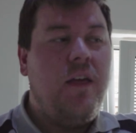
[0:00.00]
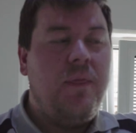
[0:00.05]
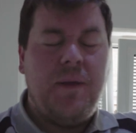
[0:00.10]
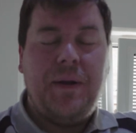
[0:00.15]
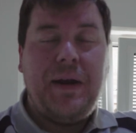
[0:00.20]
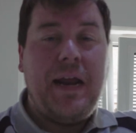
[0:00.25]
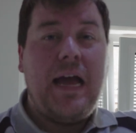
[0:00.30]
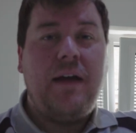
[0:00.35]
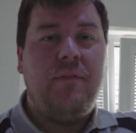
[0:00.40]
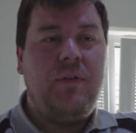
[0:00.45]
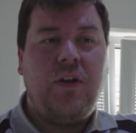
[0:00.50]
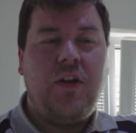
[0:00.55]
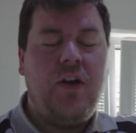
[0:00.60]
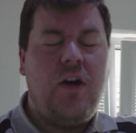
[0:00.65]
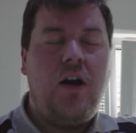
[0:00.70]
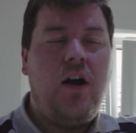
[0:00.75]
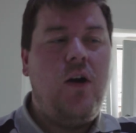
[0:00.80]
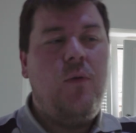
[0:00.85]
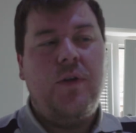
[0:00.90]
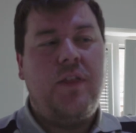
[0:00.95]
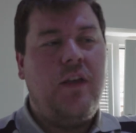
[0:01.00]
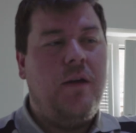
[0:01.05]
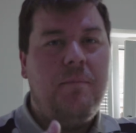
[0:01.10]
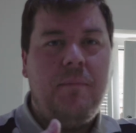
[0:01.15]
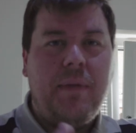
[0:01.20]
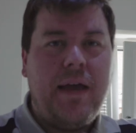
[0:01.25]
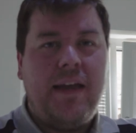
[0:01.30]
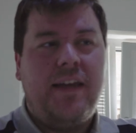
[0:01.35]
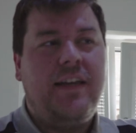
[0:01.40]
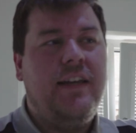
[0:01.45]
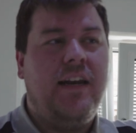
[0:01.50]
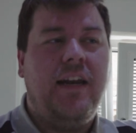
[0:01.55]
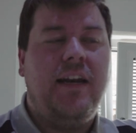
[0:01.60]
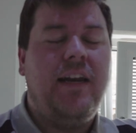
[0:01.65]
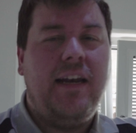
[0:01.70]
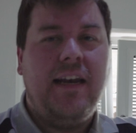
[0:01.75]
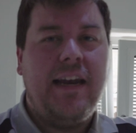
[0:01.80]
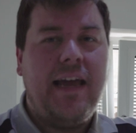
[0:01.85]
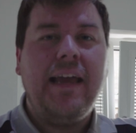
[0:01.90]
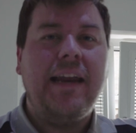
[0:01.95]
than have a car with
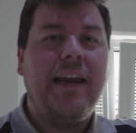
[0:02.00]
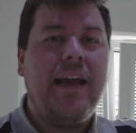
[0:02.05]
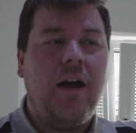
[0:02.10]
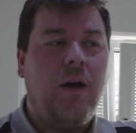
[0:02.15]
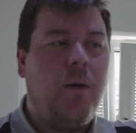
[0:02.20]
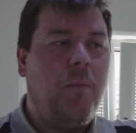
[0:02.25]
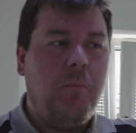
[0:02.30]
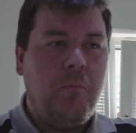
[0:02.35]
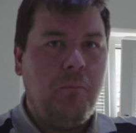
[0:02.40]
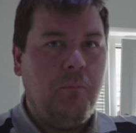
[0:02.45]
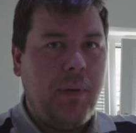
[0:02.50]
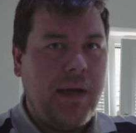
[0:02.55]
immaculately laid out